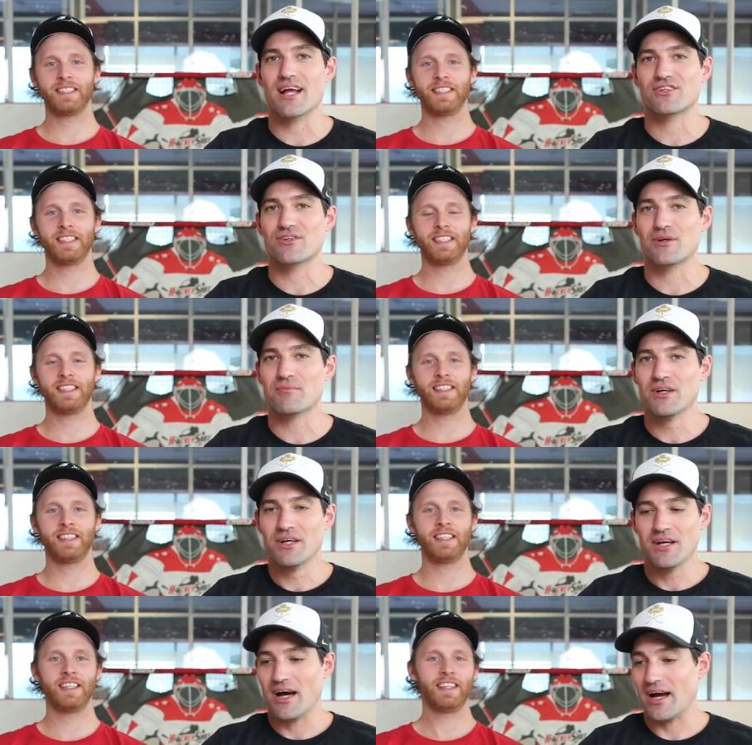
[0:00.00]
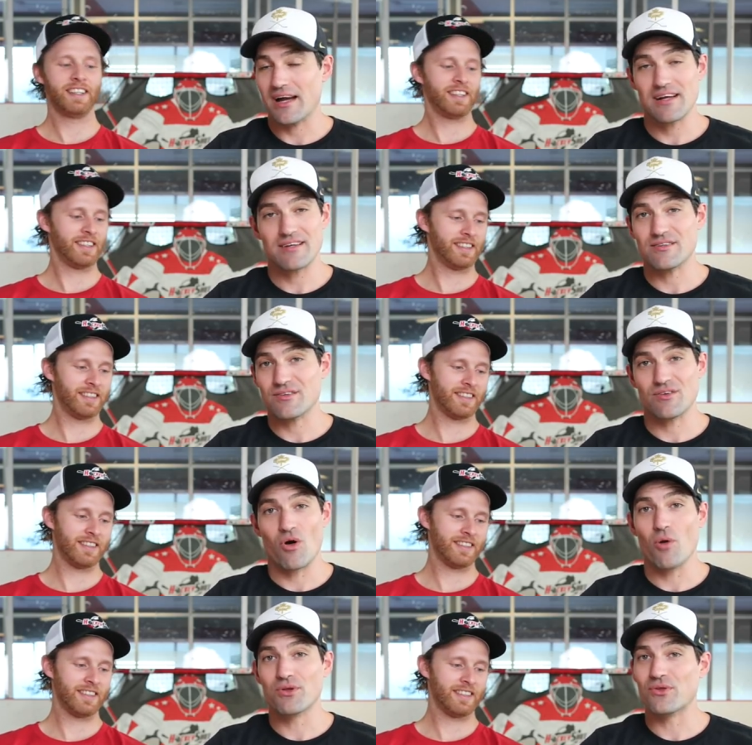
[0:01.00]
Speaker 1: answering them. I uh,
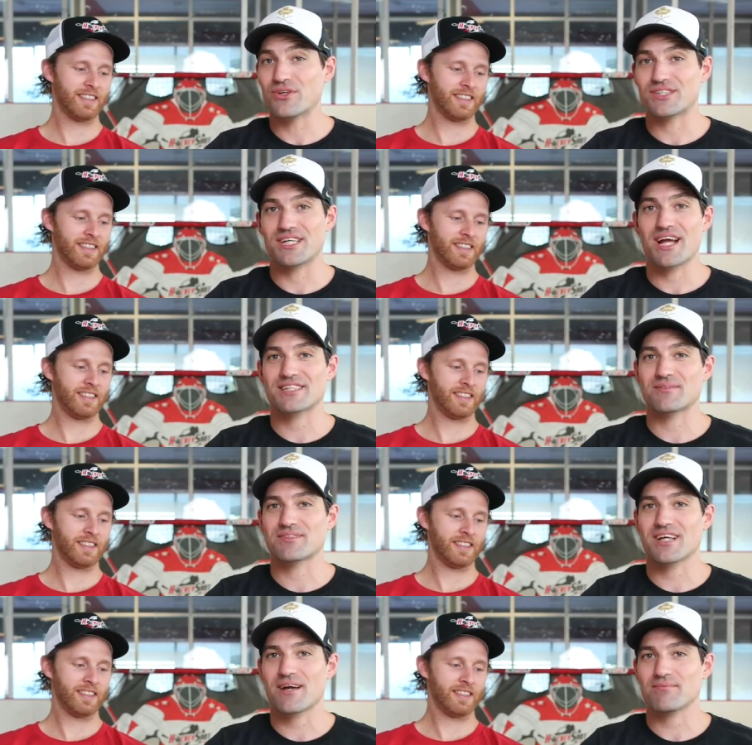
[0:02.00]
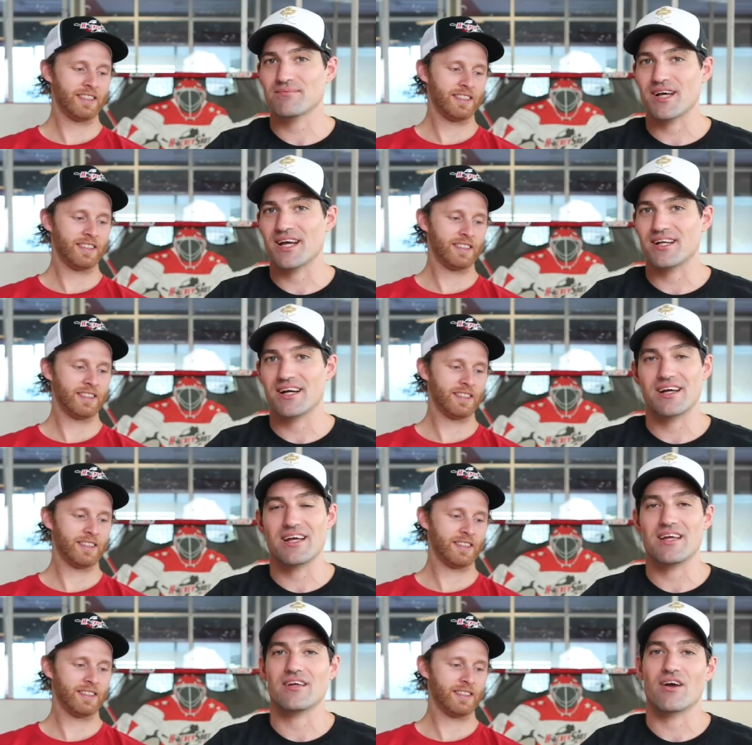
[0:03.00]
hope to do this again sometime. And uh,
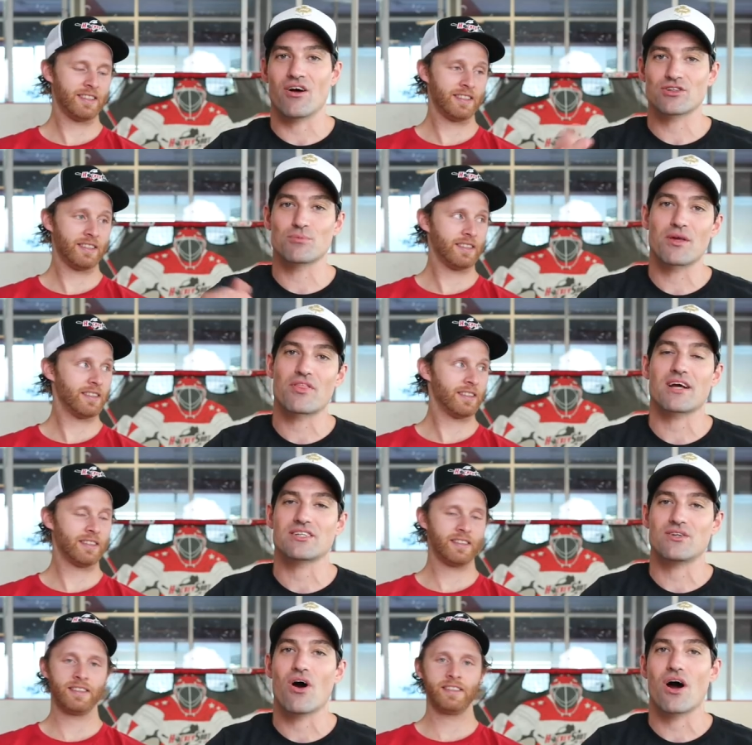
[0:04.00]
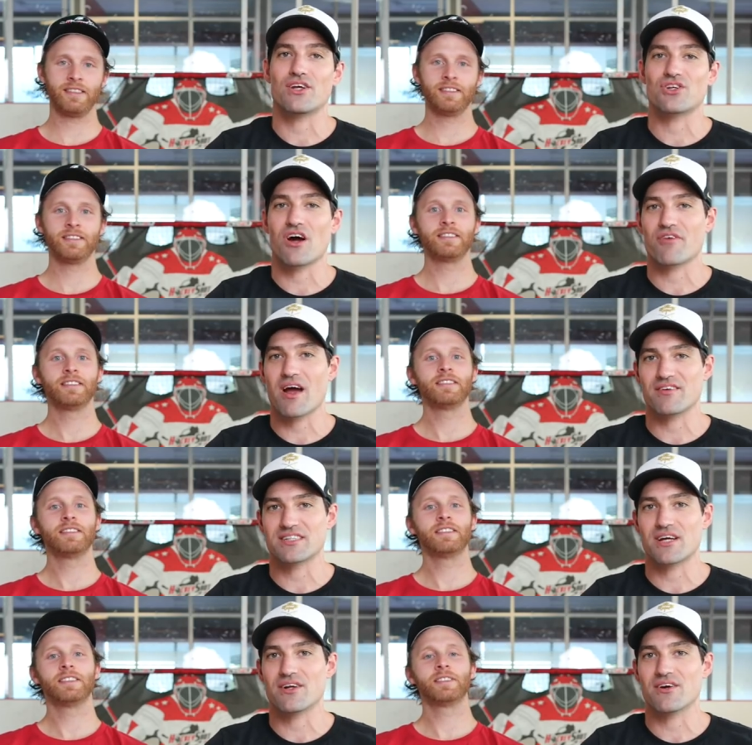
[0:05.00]
also big thanks to Hockey Shot for having
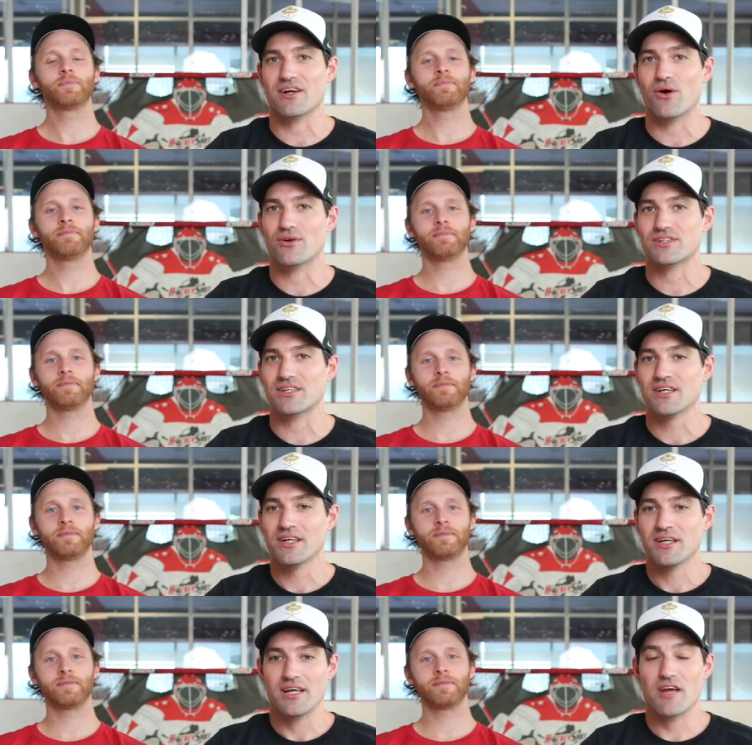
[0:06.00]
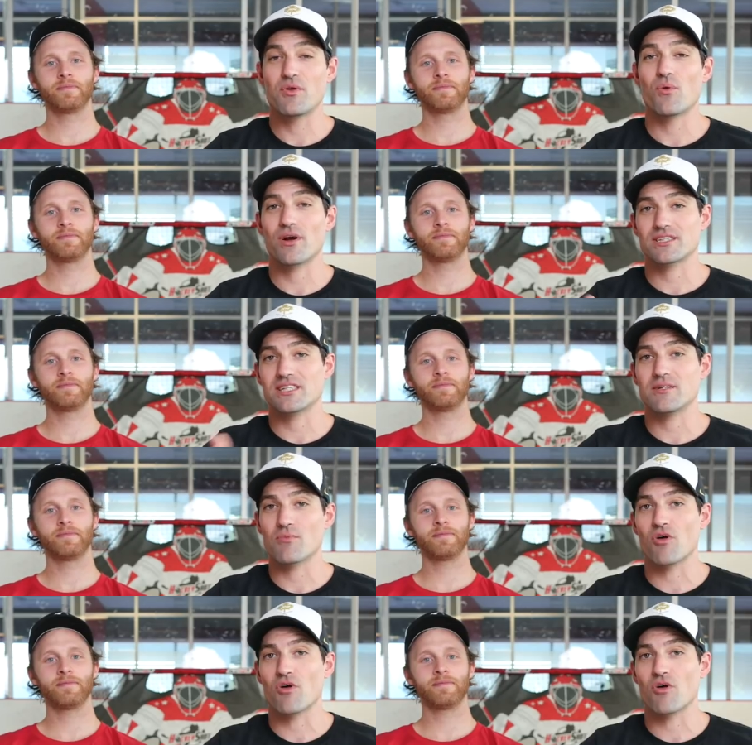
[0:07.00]
us out here and hosting. If you want to see